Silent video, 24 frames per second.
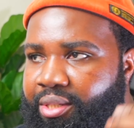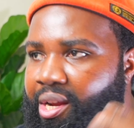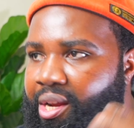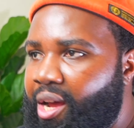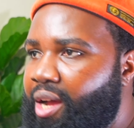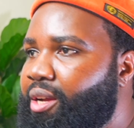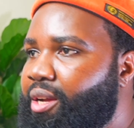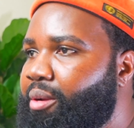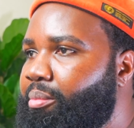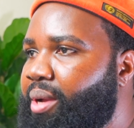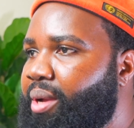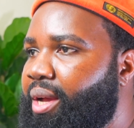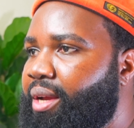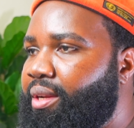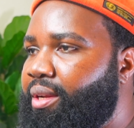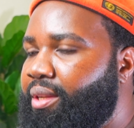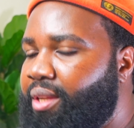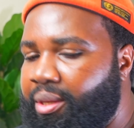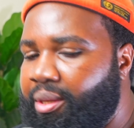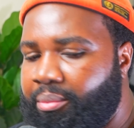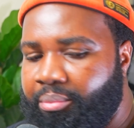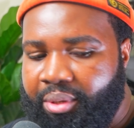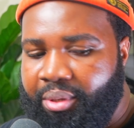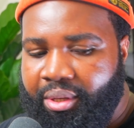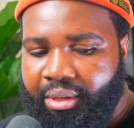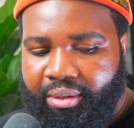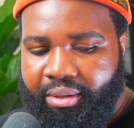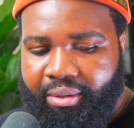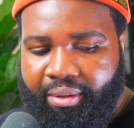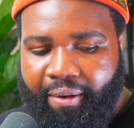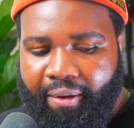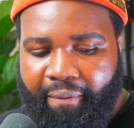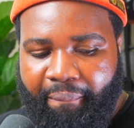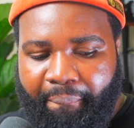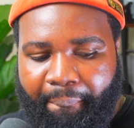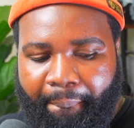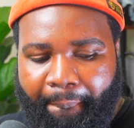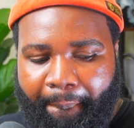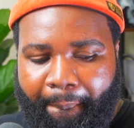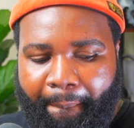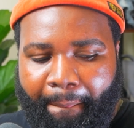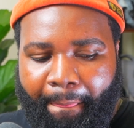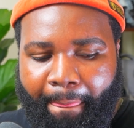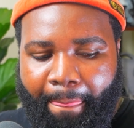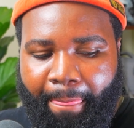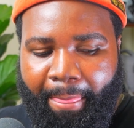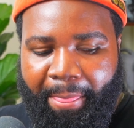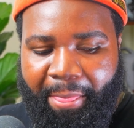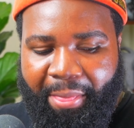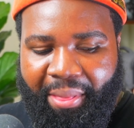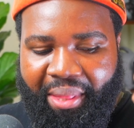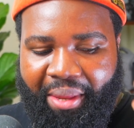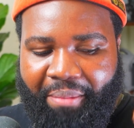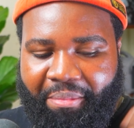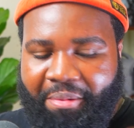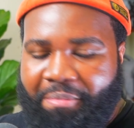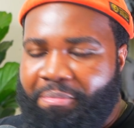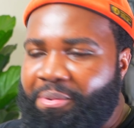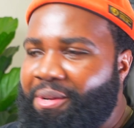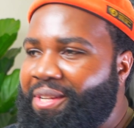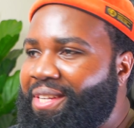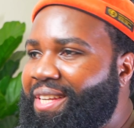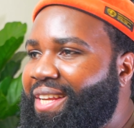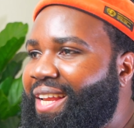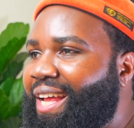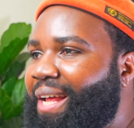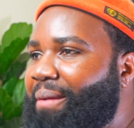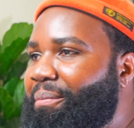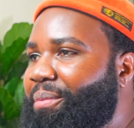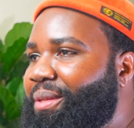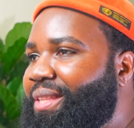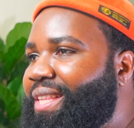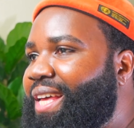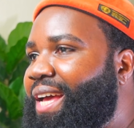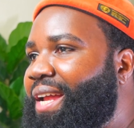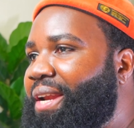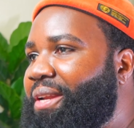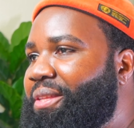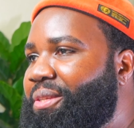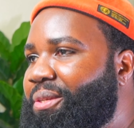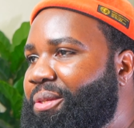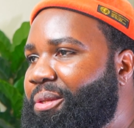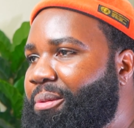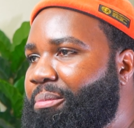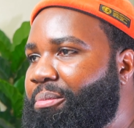talk about it. Let me let me put it put that into the